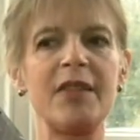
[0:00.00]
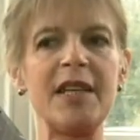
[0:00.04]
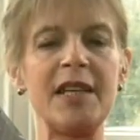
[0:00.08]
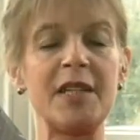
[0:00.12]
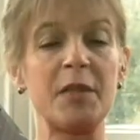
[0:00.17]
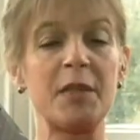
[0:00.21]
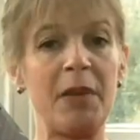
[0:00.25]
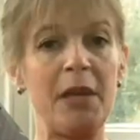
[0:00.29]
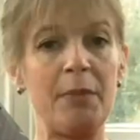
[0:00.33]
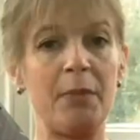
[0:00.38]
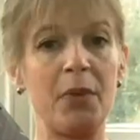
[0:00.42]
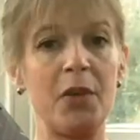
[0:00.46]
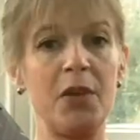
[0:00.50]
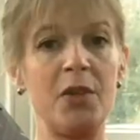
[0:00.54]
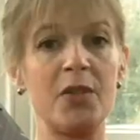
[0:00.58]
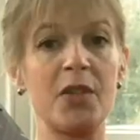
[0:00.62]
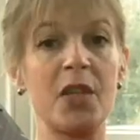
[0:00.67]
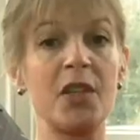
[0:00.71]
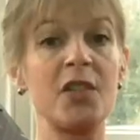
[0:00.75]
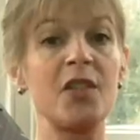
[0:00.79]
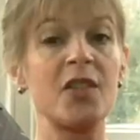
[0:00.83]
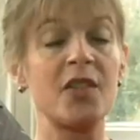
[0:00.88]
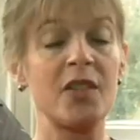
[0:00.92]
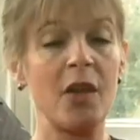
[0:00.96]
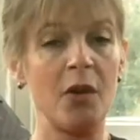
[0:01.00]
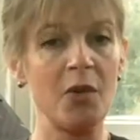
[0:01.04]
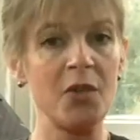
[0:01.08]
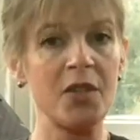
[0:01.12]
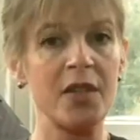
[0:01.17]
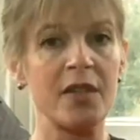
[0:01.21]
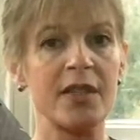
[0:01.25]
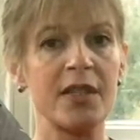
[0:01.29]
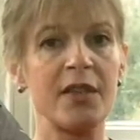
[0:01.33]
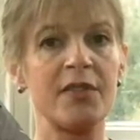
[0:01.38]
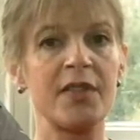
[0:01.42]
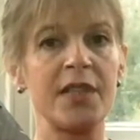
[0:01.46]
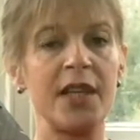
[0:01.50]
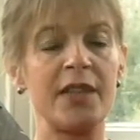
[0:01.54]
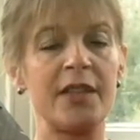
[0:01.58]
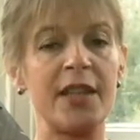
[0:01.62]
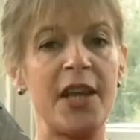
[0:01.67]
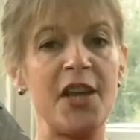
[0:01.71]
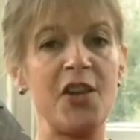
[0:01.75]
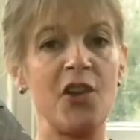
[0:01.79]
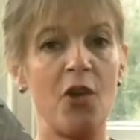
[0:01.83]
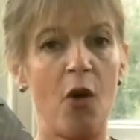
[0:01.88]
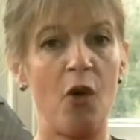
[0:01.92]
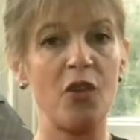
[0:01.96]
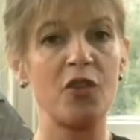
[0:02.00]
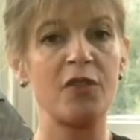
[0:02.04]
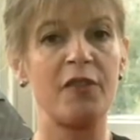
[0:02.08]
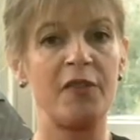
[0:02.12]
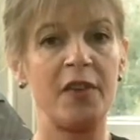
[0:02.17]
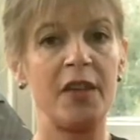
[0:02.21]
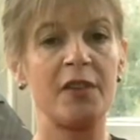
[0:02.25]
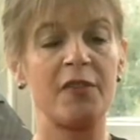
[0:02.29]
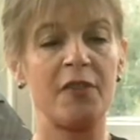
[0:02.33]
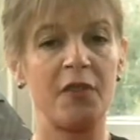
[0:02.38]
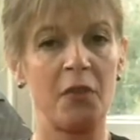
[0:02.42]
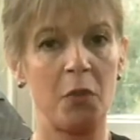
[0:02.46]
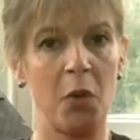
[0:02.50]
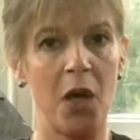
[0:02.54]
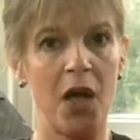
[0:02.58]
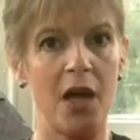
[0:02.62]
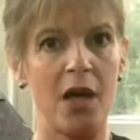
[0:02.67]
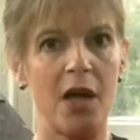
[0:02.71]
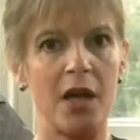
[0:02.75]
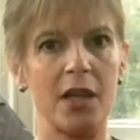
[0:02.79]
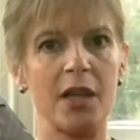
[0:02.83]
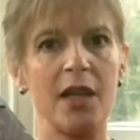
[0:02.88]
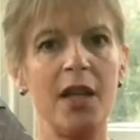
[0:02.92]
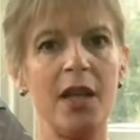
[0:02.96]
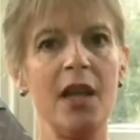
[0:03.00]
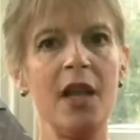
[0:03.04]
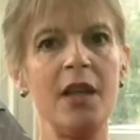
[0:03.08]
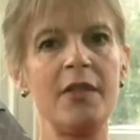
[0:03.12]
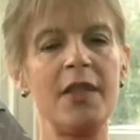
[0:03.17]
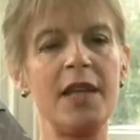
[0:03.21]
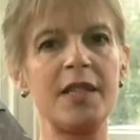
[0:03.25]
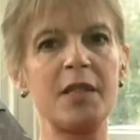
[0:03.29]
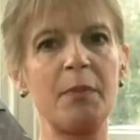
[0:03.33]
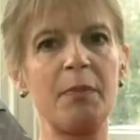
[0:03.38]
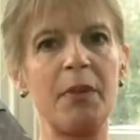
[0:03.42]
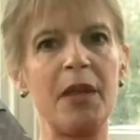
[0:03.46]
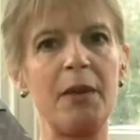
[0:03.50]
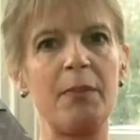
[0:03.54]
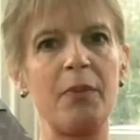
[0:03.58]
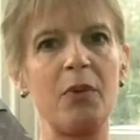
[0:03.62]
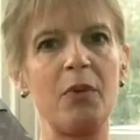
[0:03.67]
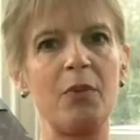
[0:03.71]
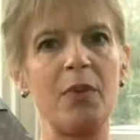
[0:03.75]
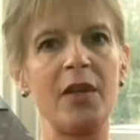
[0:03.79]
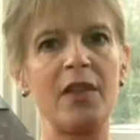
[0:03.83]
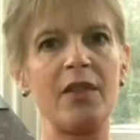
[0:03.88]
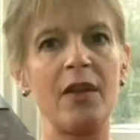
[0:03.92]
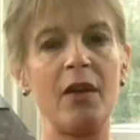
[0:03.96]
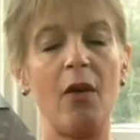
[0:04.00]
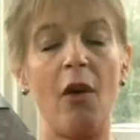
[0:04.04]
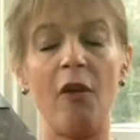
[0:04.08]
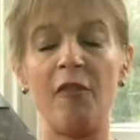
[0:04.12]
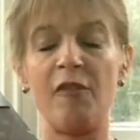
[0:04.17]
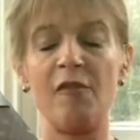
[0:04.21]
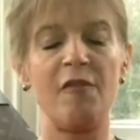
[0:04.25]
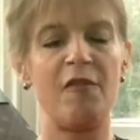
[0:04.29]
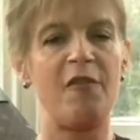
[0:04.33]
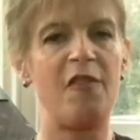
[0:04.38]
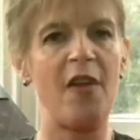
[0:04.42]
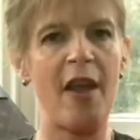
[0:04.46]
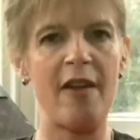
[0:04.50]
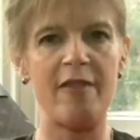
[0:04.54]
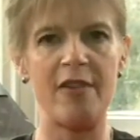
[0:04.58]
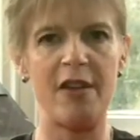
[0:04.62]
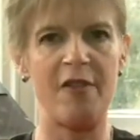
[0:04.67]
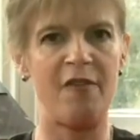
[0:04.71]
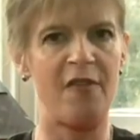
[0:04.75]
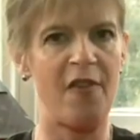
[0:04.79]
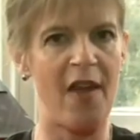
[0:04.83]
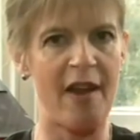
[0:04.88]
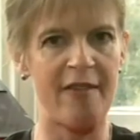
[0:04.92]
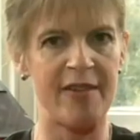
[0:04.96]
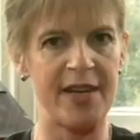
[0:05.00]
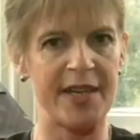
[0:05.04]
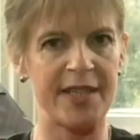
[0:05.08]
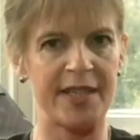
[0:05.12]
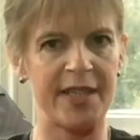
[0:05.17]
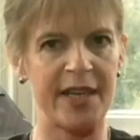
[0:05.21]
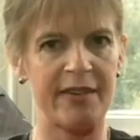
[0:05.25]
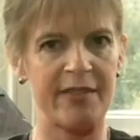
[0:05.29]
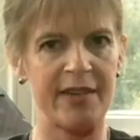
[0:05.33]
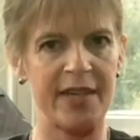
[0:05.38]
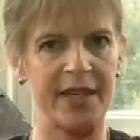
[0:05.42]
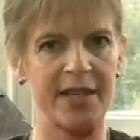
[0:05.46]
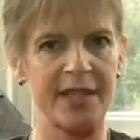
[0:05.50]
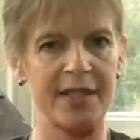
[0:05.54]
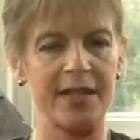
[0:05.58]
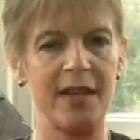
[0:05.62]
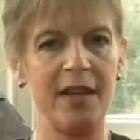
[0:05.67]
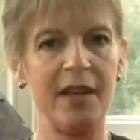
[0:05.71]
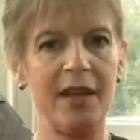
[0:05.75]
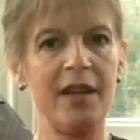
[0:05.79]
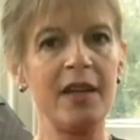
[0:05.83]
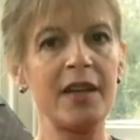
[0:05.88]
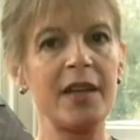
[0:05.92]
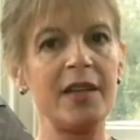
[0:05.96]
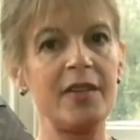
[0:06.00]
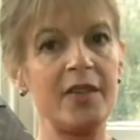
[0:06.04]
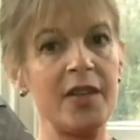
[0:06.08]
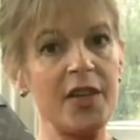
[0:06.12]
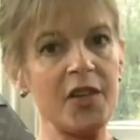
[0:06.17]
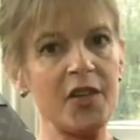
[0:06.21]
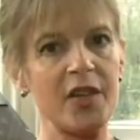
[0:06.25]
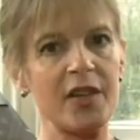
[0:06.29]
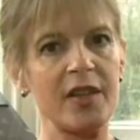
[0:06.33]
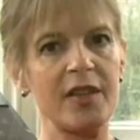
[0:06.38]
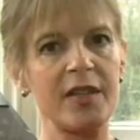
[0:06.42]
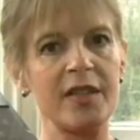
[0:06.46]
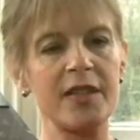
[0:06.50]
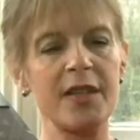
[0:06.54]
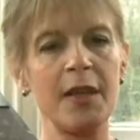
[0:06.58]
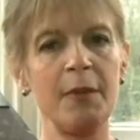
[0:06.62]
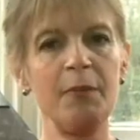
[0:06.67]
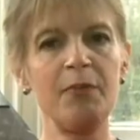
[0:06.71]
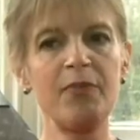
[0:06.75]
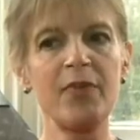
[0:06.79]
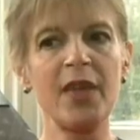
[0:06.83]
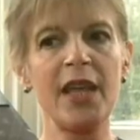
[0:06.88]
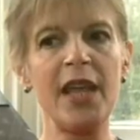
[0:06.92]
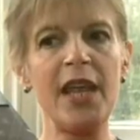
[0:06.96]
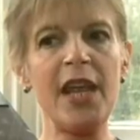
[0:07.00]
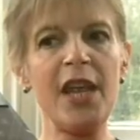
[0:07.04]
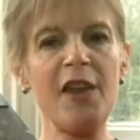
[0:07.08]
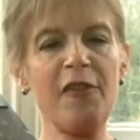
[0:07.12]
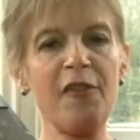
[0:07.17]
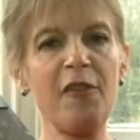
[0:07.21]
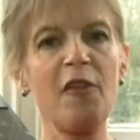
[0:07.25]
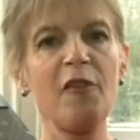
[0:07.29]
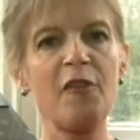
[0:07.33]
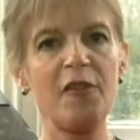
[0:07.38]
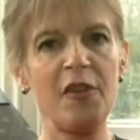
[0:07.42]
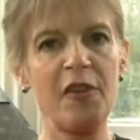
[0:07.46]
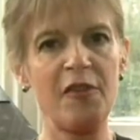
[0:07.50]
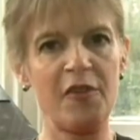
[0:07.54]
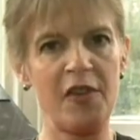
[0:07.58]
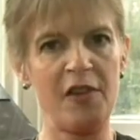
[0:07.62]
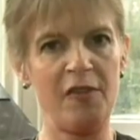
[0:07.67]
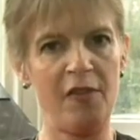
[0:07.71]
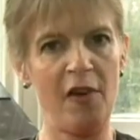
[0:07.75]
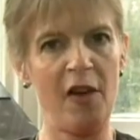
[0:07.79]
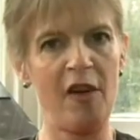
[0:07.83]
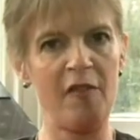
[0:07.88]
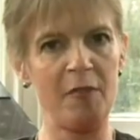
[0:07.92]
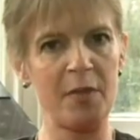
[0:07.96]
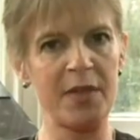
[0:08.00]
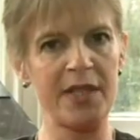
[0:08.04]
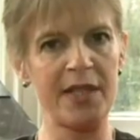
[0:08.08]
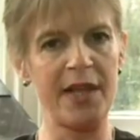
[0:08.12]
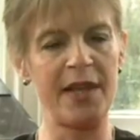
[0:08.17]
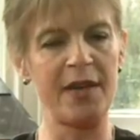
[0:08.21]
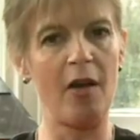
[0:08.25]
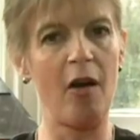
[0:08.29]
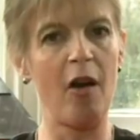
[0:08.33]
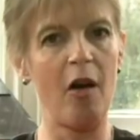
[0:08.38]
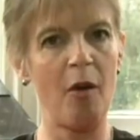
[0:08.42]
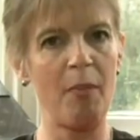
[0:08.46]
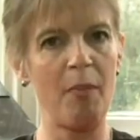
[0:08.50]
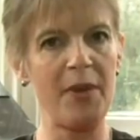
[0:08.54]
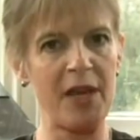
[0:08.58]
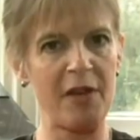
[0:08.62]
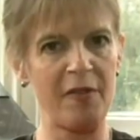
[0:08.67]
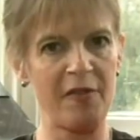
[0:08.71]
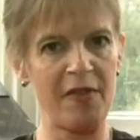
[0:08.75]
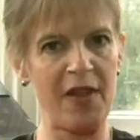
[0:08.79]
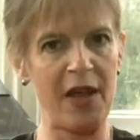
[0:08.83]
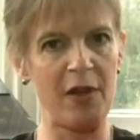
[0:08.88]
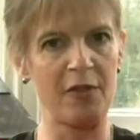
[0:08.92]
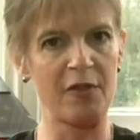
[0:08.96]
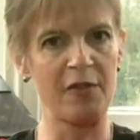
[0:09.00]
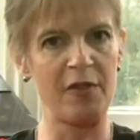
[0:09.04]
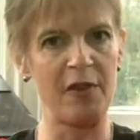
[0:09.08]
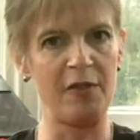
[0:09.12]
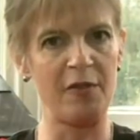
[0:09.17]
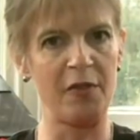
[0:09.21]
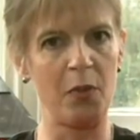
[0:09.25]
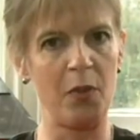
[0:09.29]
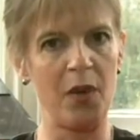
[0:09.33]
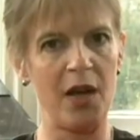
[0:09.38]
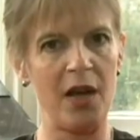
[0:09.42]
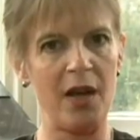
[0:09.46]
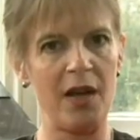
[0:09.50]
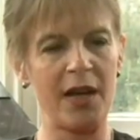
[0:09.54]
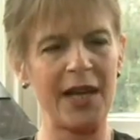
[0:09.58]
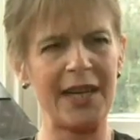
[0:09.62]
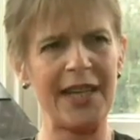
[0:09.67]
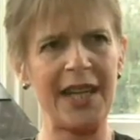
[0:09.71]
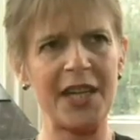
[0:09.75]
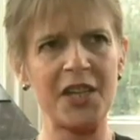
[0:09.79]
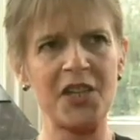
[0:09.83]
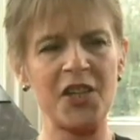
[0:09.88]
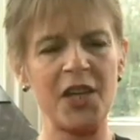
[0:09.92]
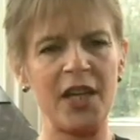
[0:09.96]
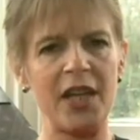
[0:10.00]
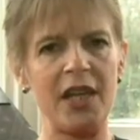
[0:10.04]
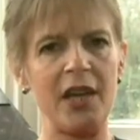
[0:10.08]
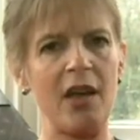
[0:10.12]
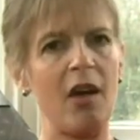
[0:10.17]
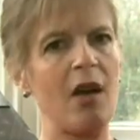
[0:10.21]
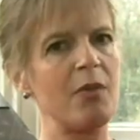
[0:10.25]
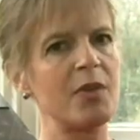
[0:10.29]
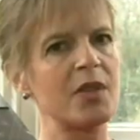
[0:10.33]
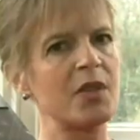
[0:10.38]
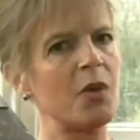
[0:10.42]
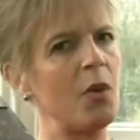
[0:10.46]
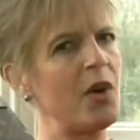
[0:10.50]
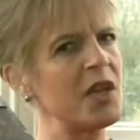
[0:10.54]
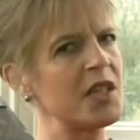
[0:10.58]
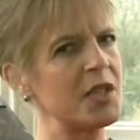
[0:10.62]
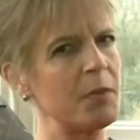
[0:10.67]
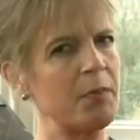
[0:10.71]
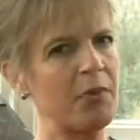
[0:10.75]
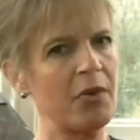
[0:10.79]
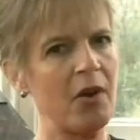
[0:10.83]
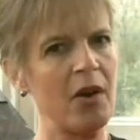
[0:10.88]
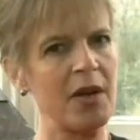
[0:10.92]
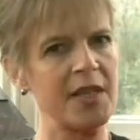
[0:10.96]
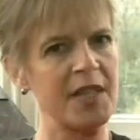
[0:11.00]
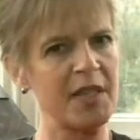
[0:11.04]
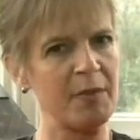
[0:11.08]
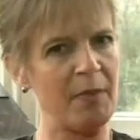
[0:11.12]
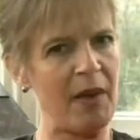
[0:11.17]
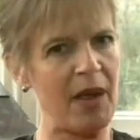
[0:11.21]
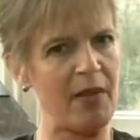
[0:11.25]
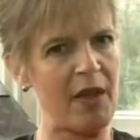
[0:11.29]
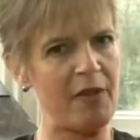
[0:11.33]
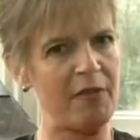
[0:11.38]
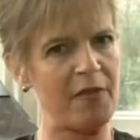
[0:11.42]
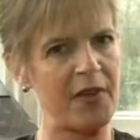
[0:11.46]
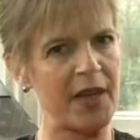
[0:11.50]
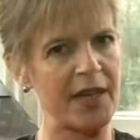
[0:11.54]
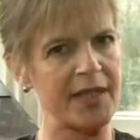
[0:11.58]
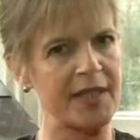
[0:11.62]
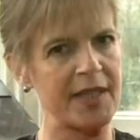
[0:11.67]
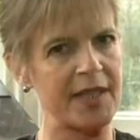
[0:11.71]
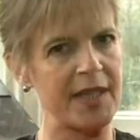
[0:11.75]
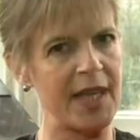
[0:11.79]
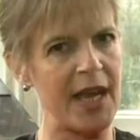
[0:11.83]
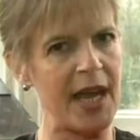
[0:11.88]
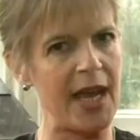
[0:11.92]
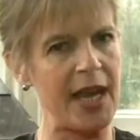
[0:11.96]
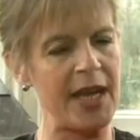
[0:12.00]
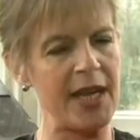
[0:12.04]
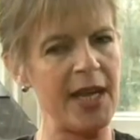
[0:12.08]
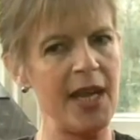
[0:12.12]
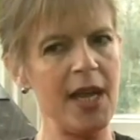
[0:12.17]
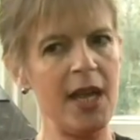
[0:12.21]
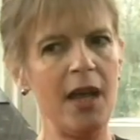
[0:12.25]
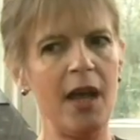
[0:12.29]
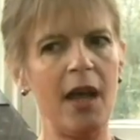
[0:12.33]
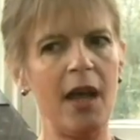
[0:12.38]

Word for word: These are people whose consultants have said they're not fit for work. These are people with often very, very serious conditions if 55% are being found fit for work, and actually I was quite surprised about that figure today,